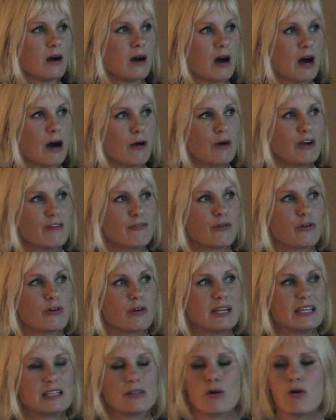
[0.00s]
However,
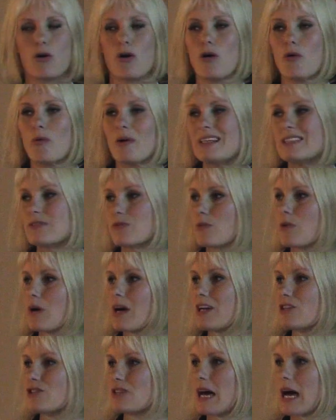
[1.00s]
it always
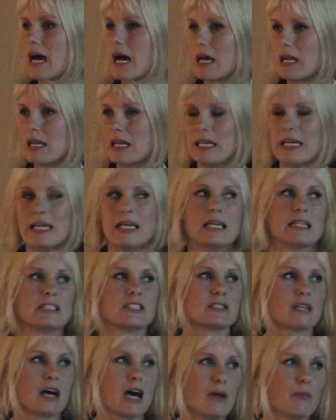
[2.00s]
requires handling.
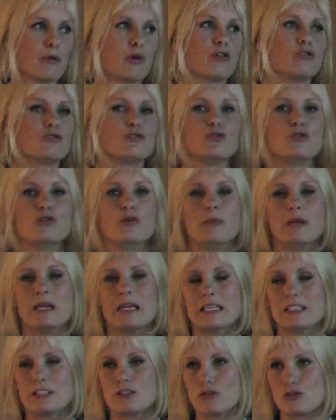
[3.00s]
It's time consuming,
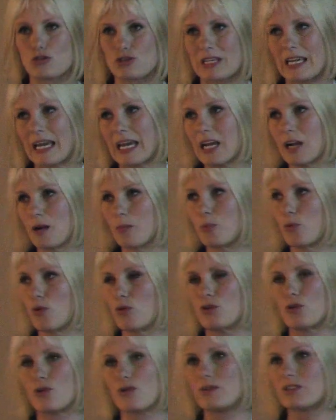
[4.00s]
it's not
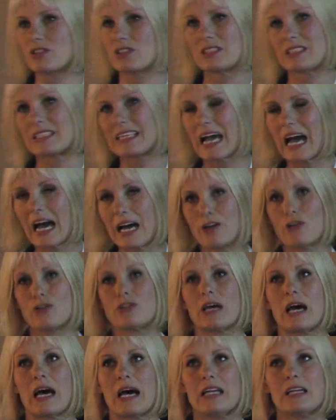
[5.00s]
scalable. You just
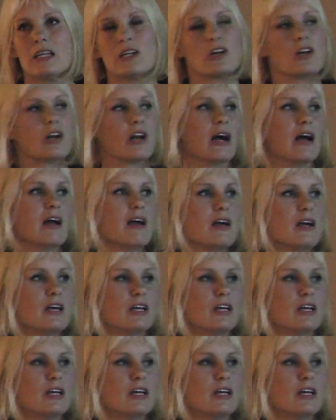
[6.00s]
cannot handle